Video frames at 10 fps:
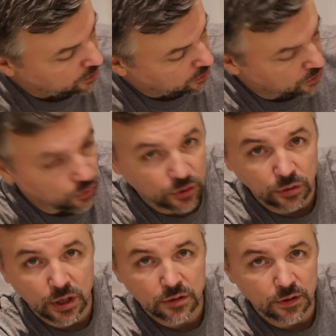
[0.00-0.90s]
So in
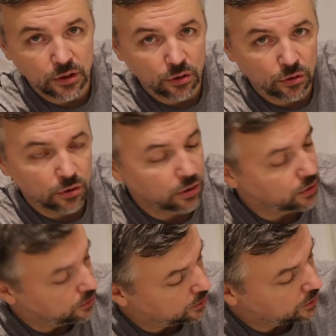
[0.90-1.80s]
today's video,
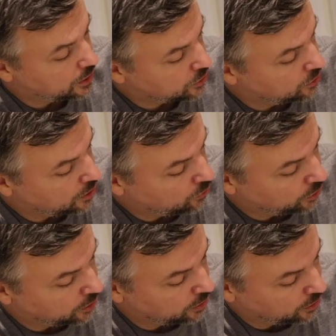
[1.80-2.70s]
in this section, I
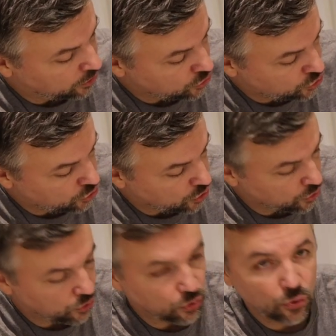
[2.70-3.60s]
want to show
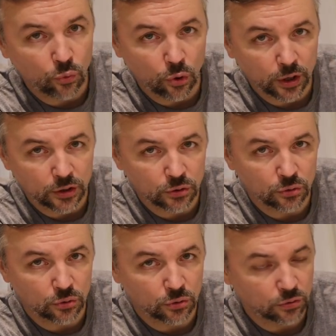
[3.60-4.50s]
you what I
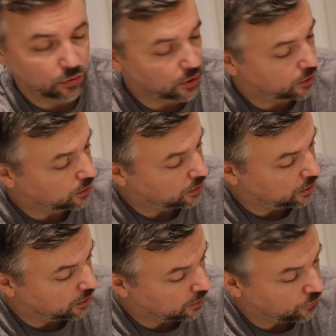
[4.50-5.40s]
do
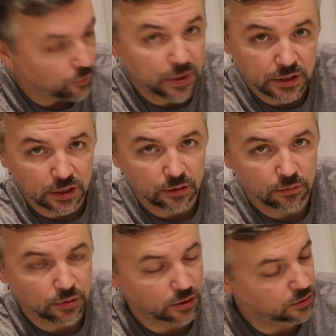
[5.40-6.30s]
for mixing,
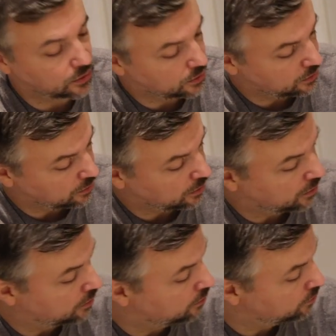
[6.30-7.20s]
because
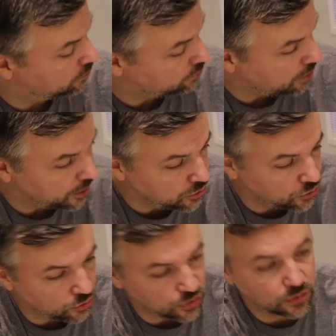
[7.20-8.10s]
I used
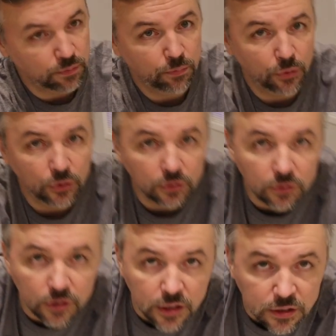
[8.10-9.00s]
to just put
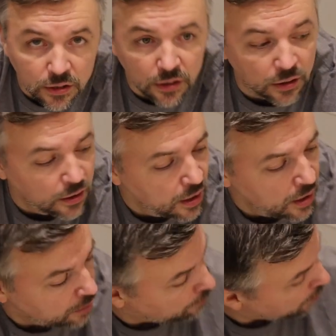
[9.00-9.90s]
things in a
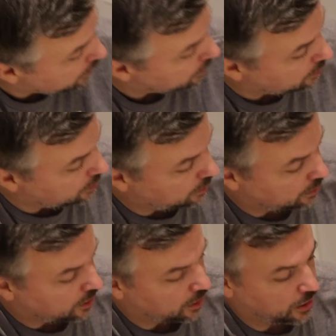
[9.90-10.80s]
bucket
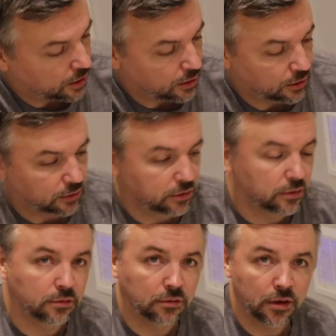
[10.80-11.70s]
and
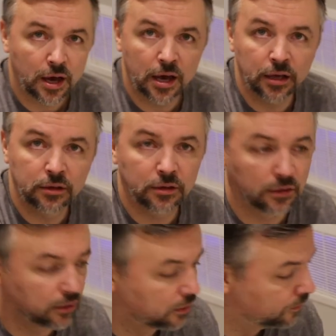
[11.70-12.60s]
add
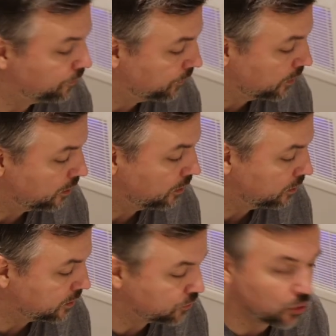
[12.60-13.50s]

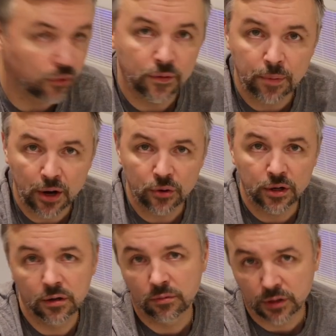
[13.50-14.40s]
some sort of a
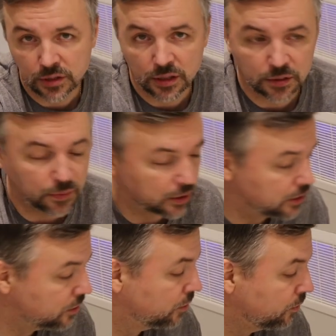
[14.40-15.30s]
powder, let's say it's
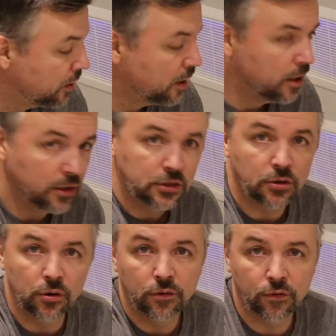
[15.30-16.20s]
magnesium,
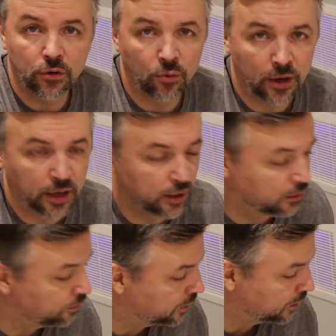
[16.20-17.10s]
stir it for a
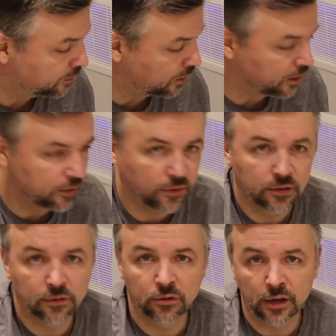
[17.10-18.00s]
while, but I
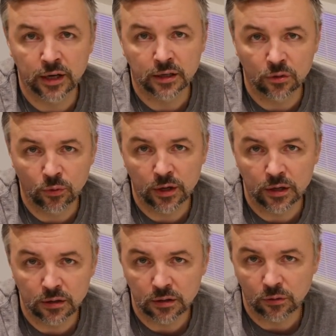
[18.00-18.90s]
never liked the
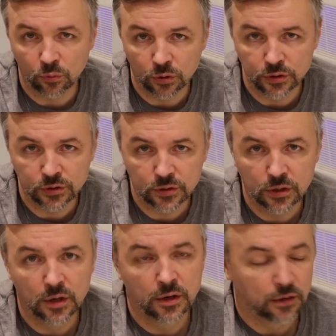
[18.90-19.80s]
way it was
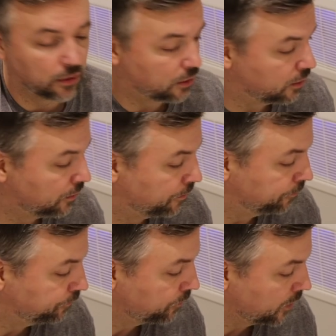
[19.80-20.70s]

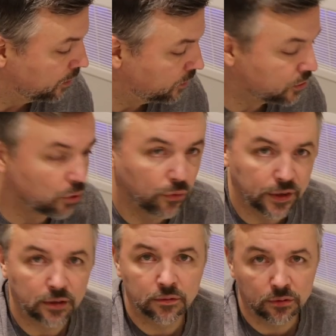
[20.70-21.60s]

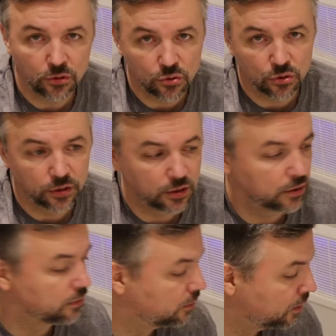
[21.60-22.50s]
dissolving.
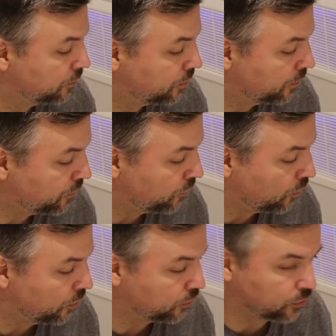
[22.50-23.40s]
Usually I
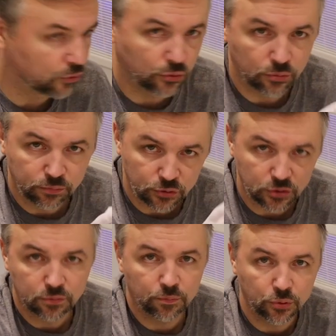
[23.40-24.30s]
prefer to
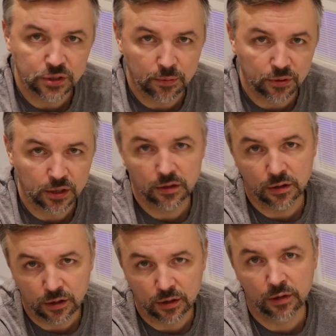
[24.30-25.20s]
just put something in
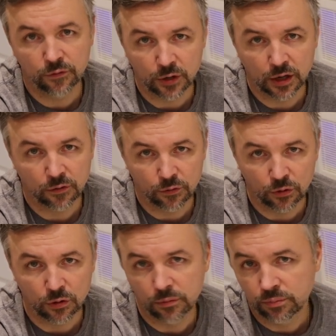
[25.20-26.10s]
there and forget
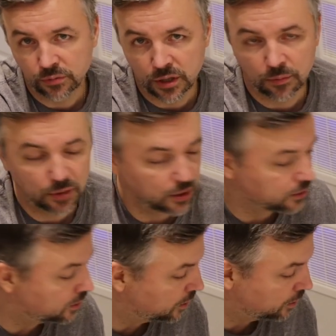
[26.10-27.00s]
for 10
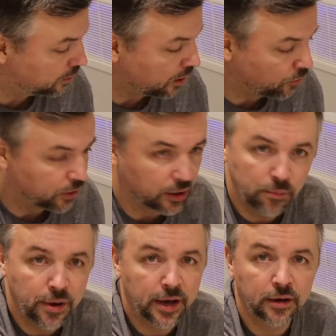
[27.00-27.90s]
minutes, and then I want to
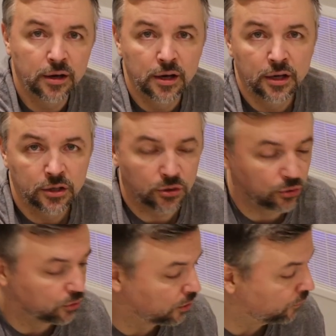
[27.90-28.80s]
come back
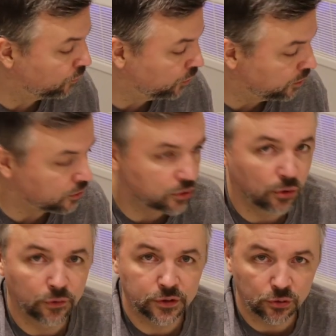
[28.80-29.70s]
to a fully
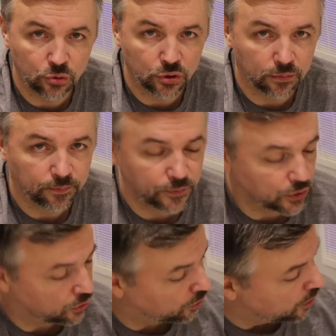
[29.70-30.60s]
dissolved solution.
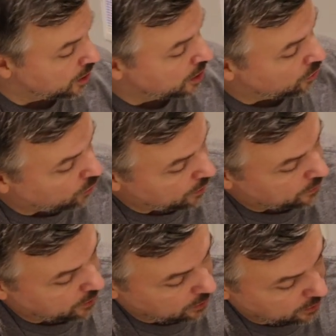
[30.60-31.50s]
So one
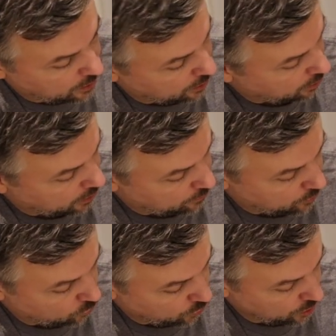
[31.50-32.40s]
thing that I've
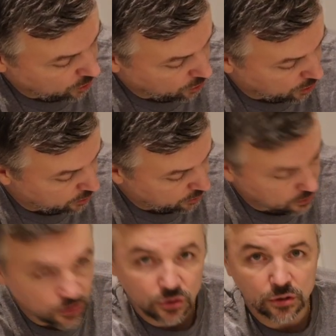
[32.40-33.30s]
been working on,
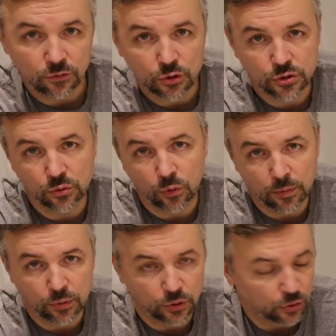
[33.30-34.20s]
this is just version
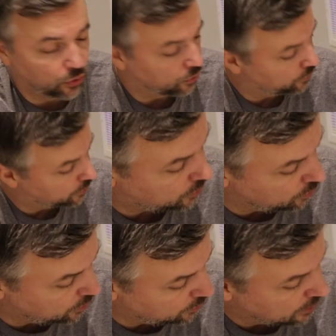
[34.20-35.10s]
1.0 of
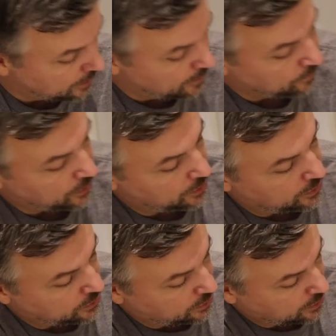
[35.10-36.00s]
unit,
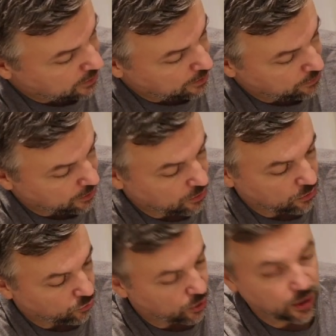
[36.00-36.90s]
is
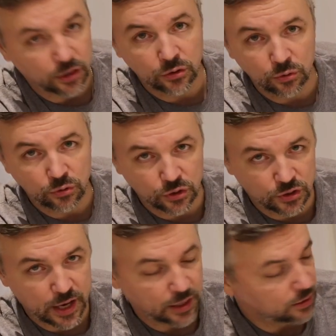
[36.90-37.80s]
something where I can do
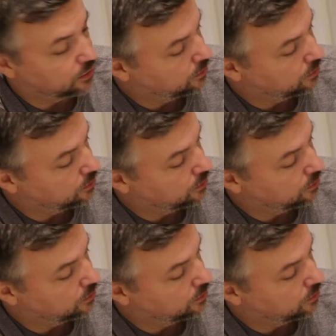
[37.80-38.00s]
just that.